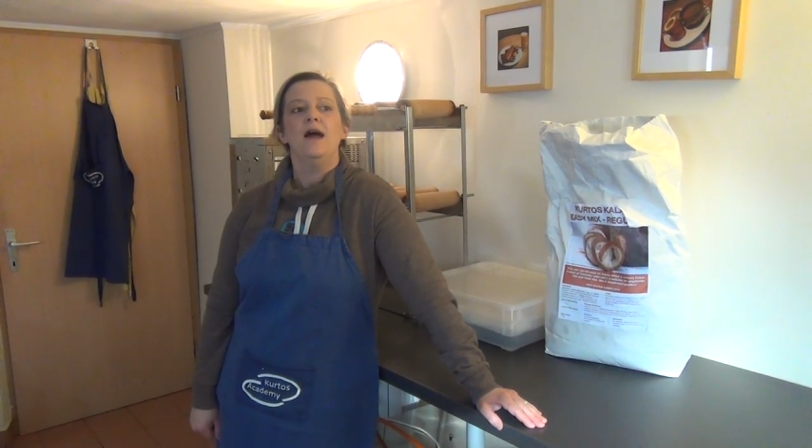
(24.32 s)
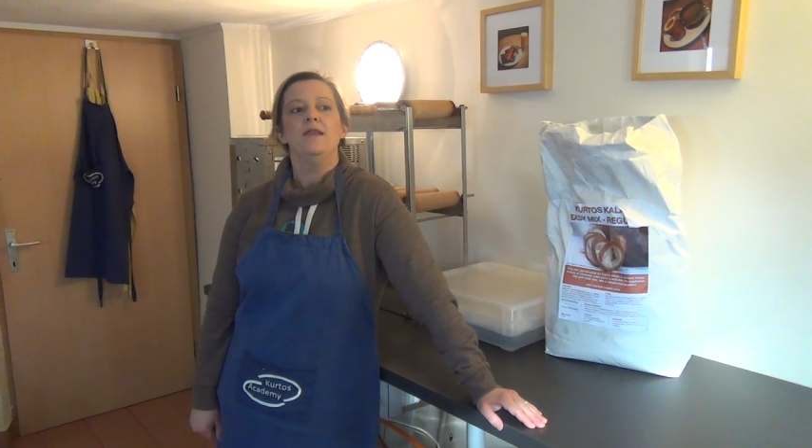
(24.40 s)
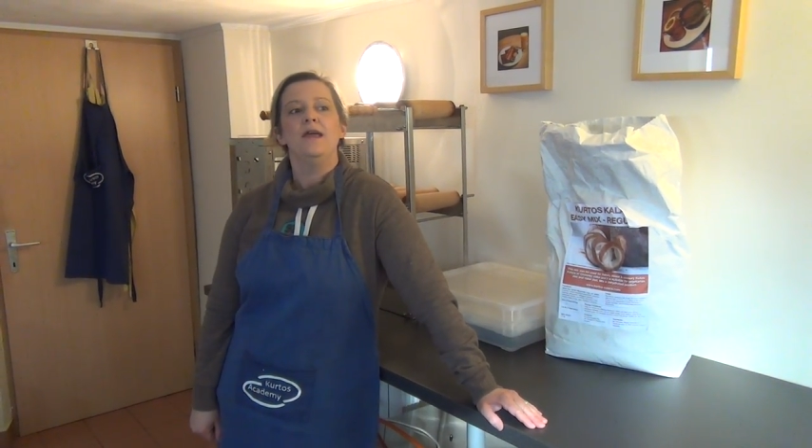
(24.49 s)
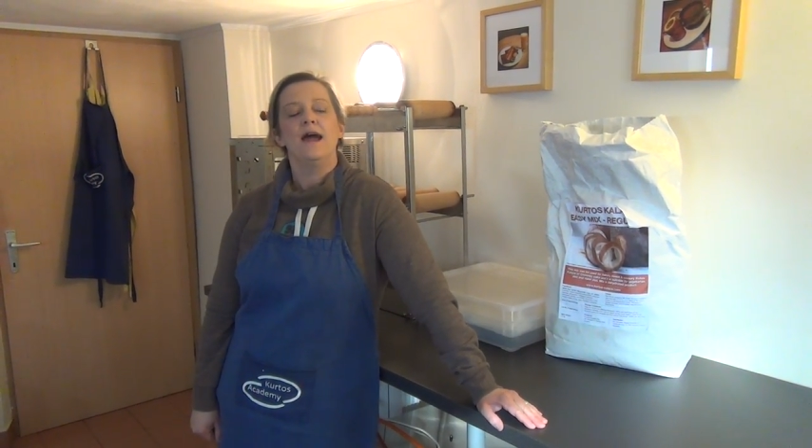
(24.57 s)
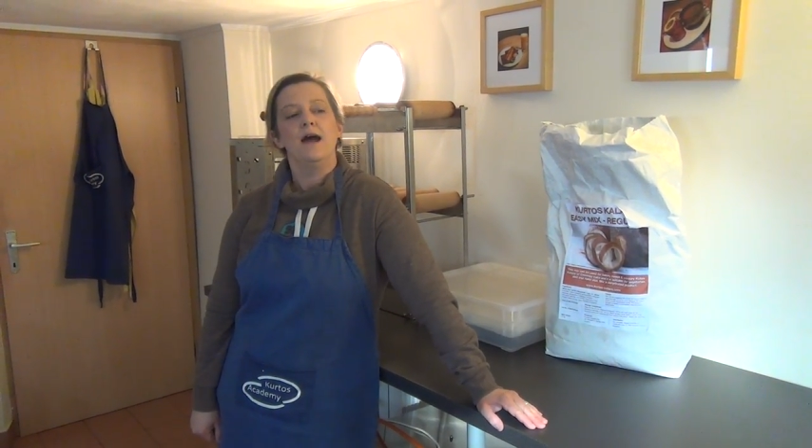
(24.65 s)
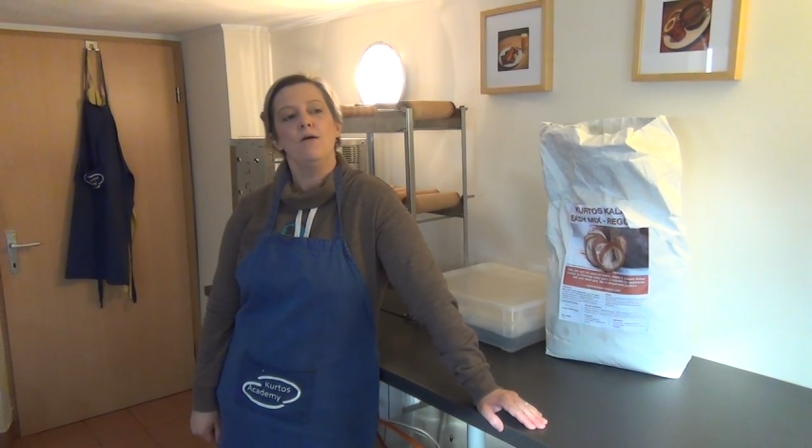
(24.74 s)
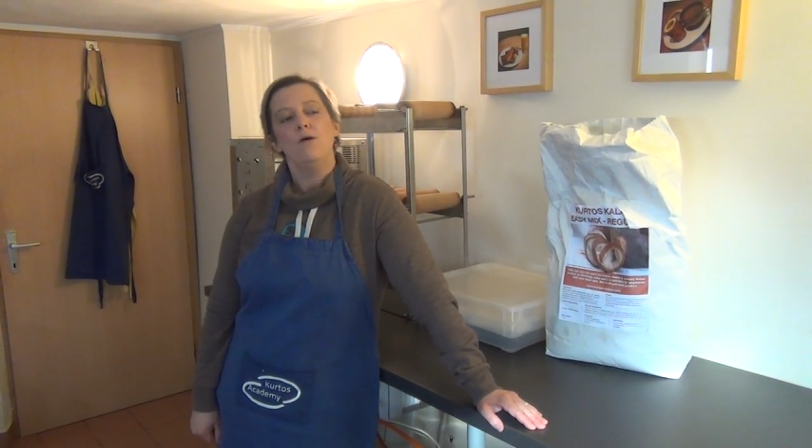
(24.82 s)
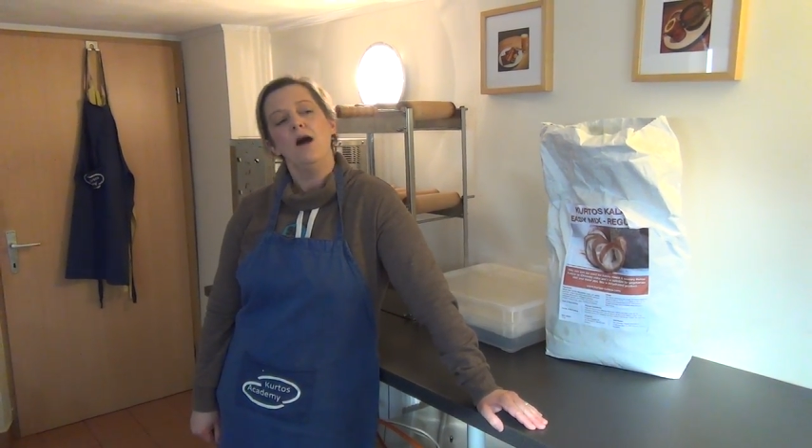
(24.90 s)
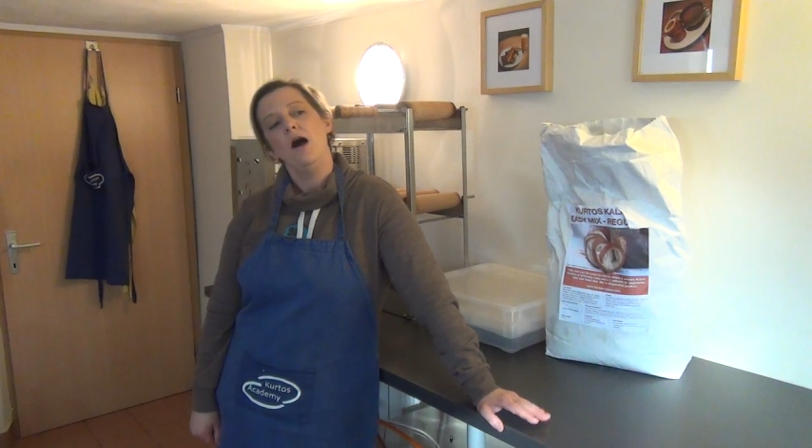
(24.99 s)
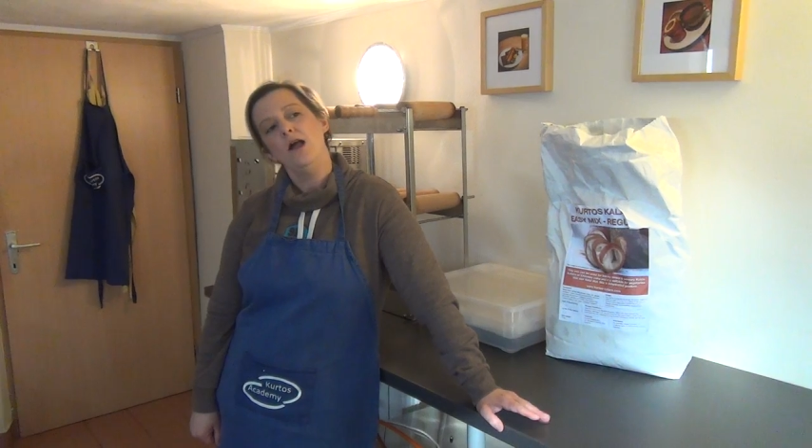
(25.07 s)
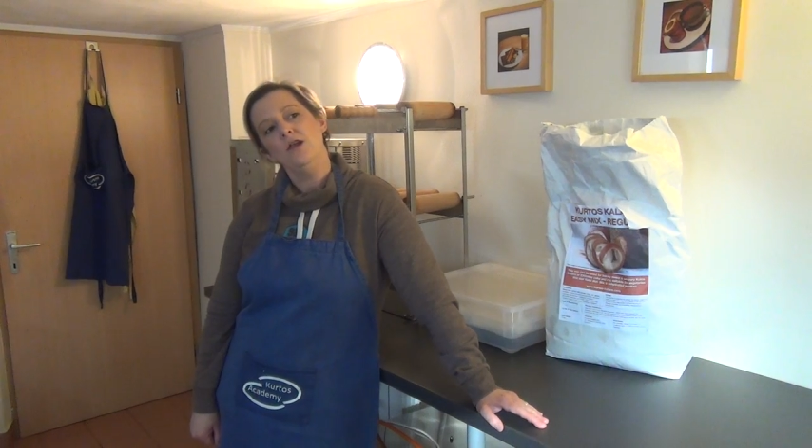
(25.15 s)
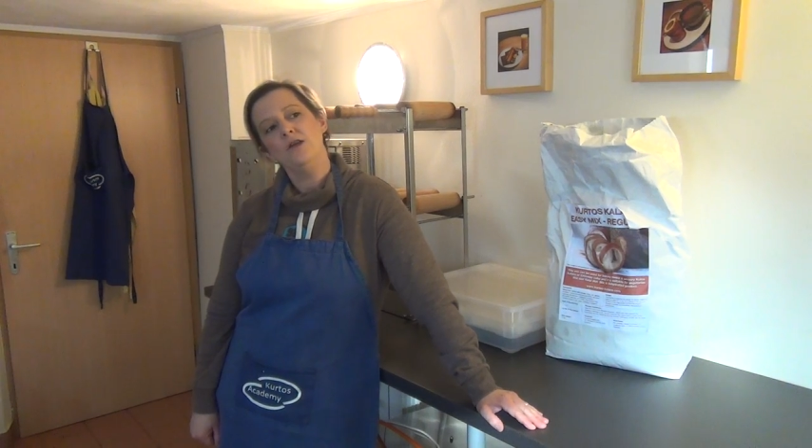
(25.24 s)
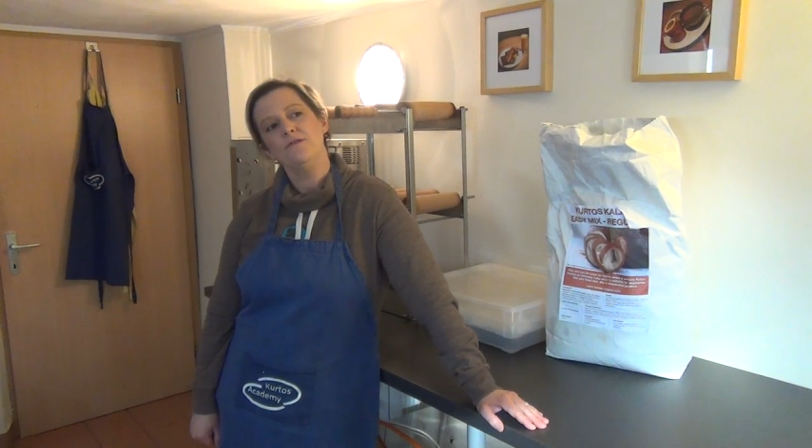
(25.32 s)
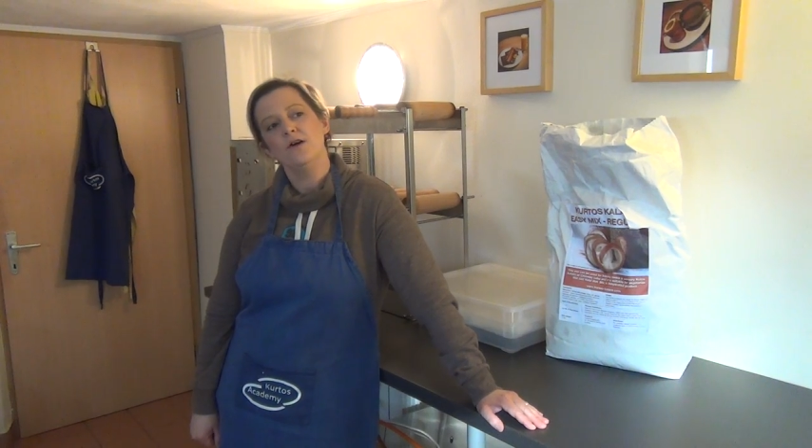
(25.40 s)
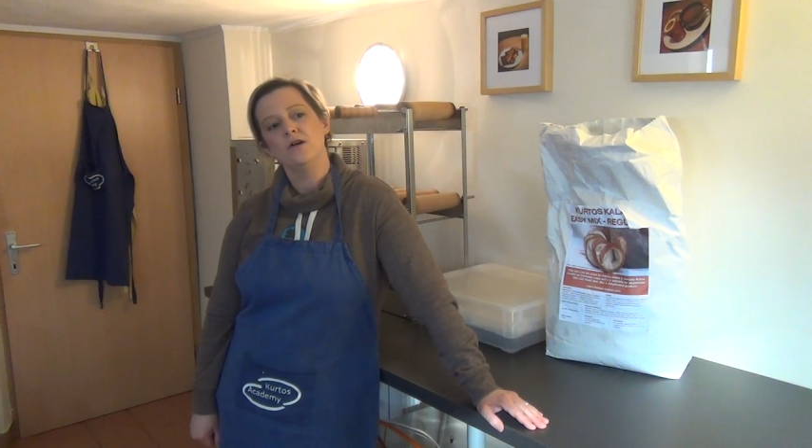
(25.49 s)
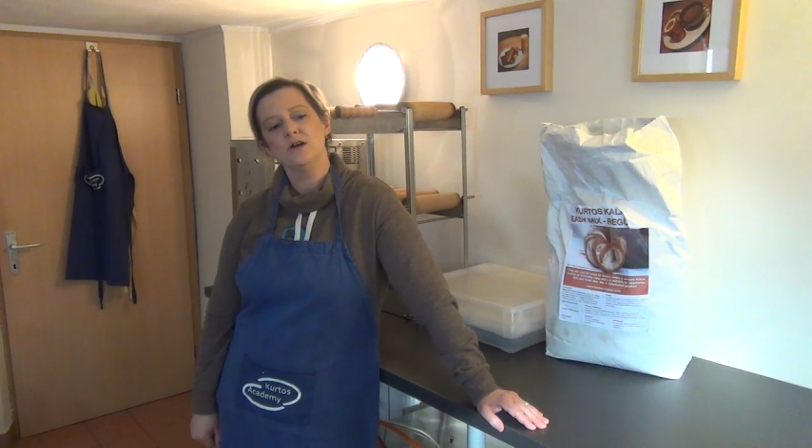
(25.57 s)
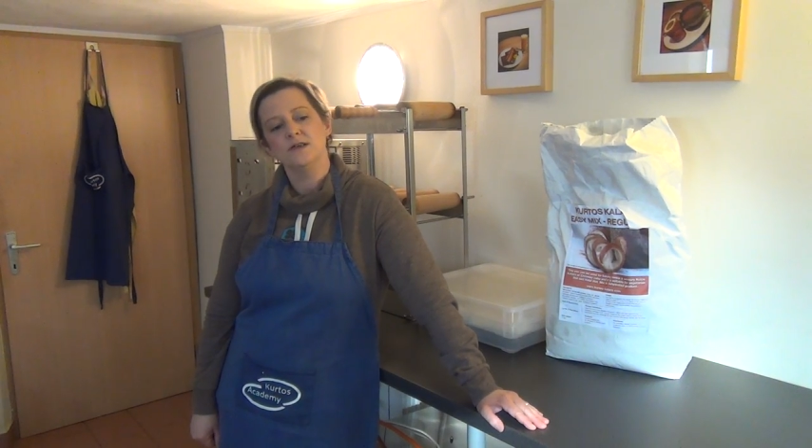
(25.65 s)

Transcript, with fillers: Now a lot of our